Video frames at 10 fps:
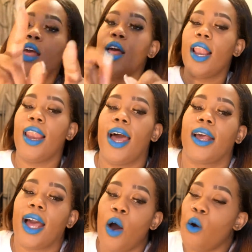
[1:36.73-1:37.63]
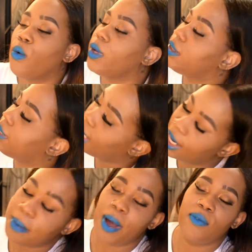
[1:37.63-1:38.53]
Like I always say
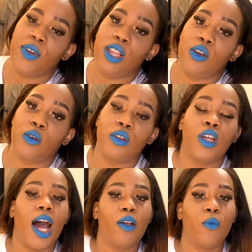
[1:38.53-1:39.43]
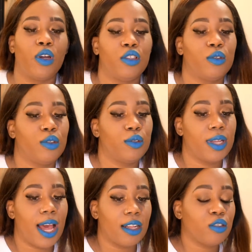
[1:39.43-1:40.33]
in my video, I want you
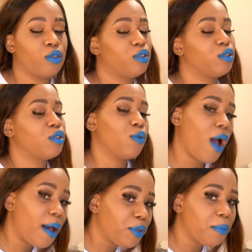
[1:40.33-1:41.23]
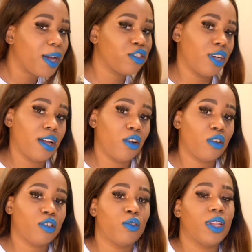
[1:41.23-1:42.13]
guys to subscribe to my
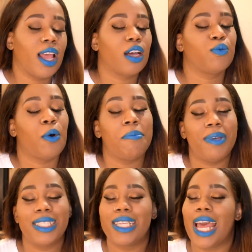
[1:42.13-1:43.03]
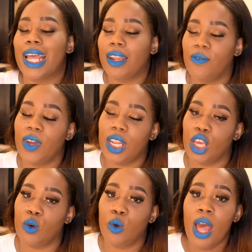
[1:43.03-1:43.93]
channel so you guys won't miss any
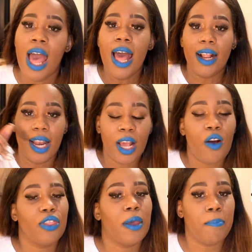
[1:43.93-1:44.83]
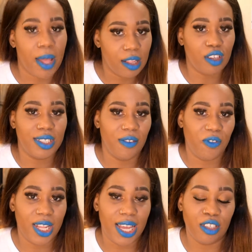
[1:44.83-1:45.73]
video. Click on the bell
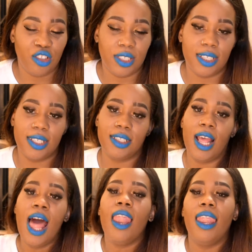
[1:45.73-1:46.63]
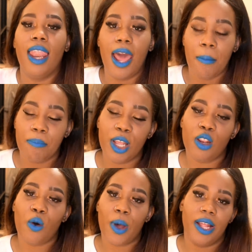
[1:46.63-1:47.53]
notification. Let me
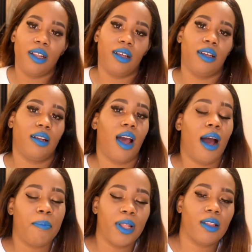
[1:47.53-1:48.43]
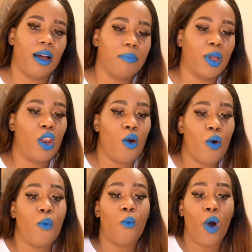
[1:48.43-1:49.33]
know in the comment down
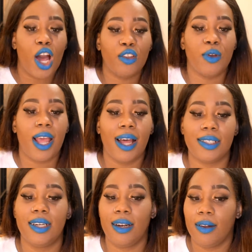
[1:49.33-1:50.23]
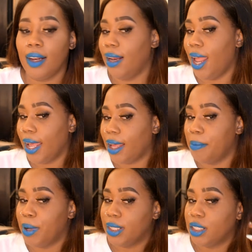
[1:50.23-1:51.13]
below what you guys like
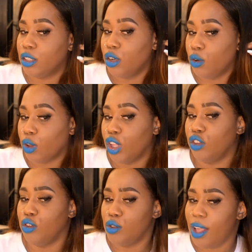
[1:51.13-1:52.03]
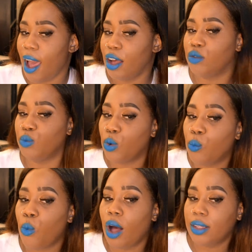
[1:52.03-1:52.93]
about this look. Do you guys will
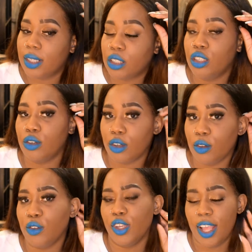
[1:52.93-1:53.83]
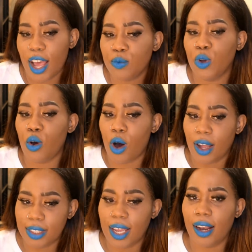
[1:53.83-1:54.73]
rock this look? You guys will go
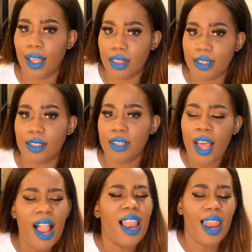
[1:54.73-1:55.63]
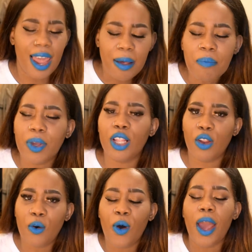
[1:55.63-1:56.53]
outside like this? Let me
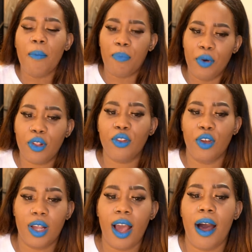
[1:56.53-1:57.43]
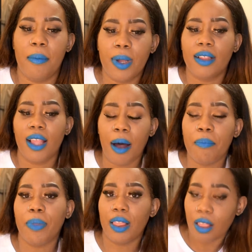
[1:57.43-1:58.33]
know and put your comment
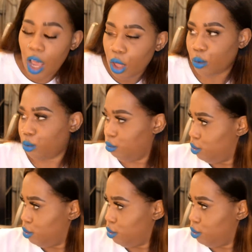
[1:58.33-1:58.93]
down below.